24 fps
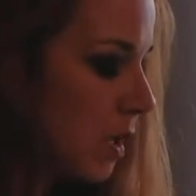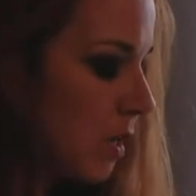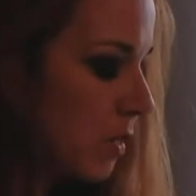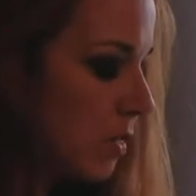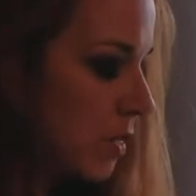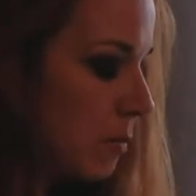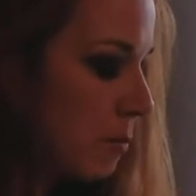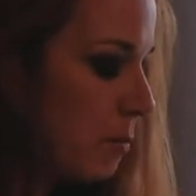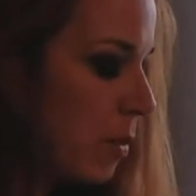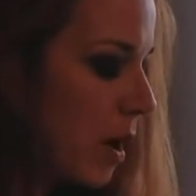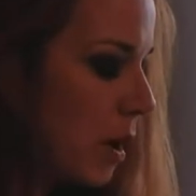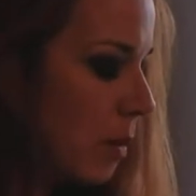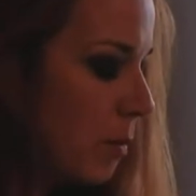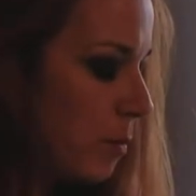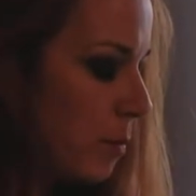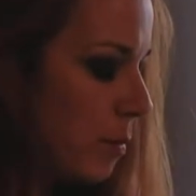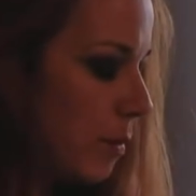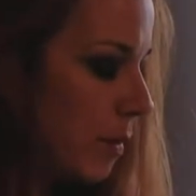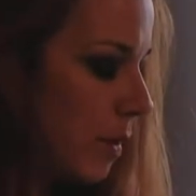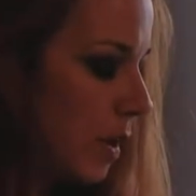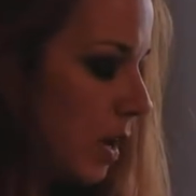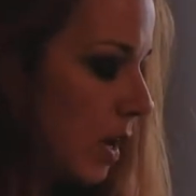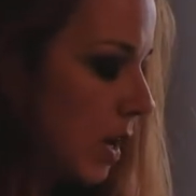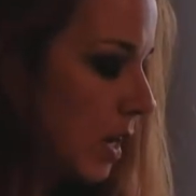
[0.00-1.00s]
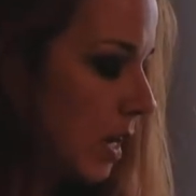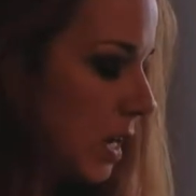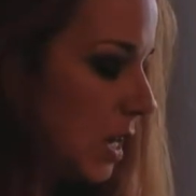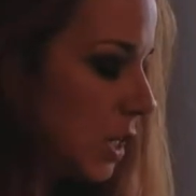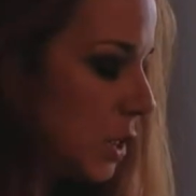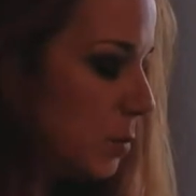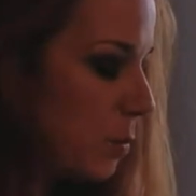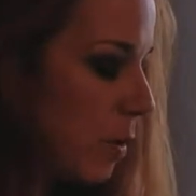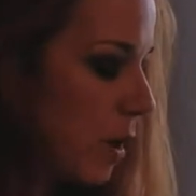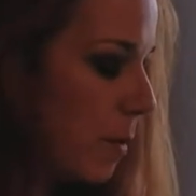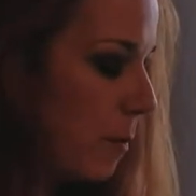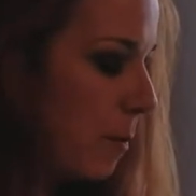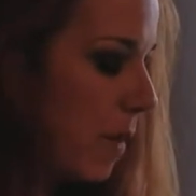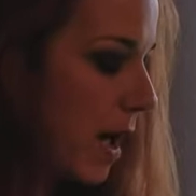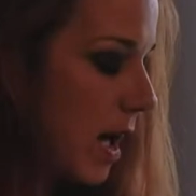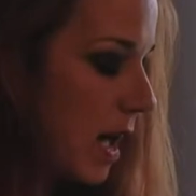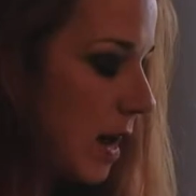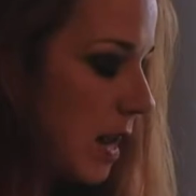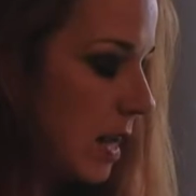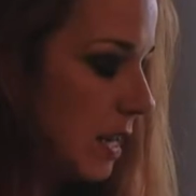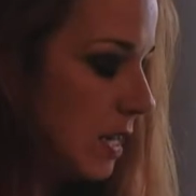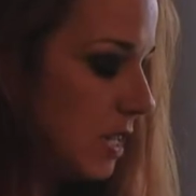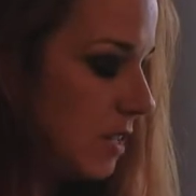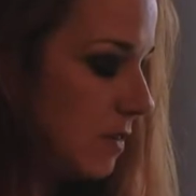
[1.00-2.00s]
The pump, each pump had
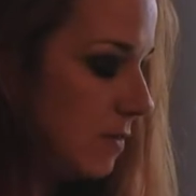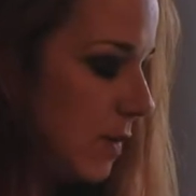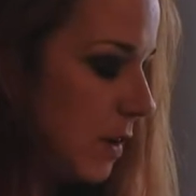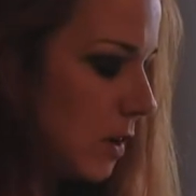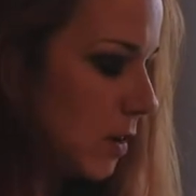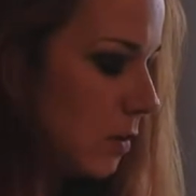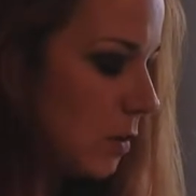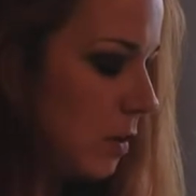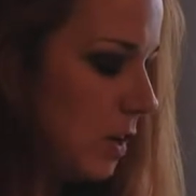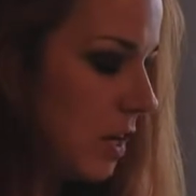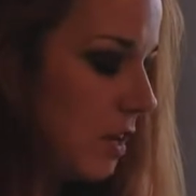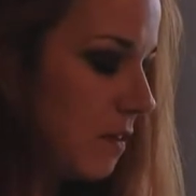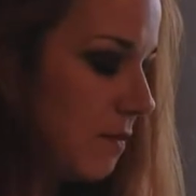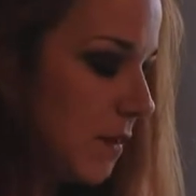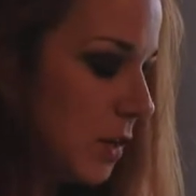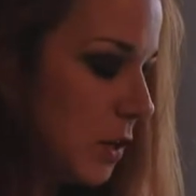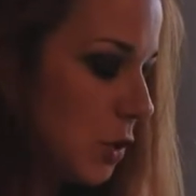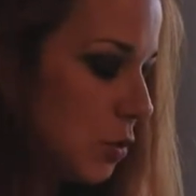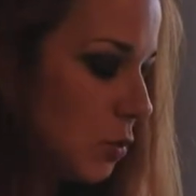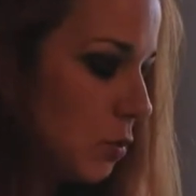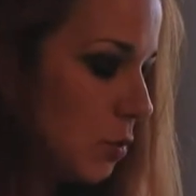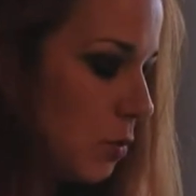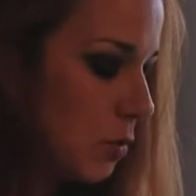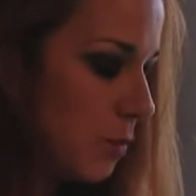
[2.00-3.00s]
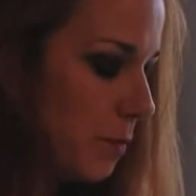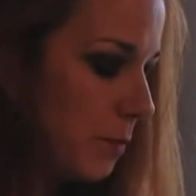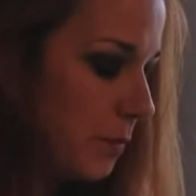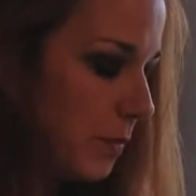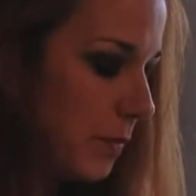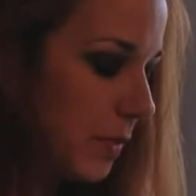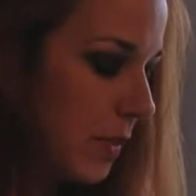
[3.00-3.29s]
a sphere-looking ventricle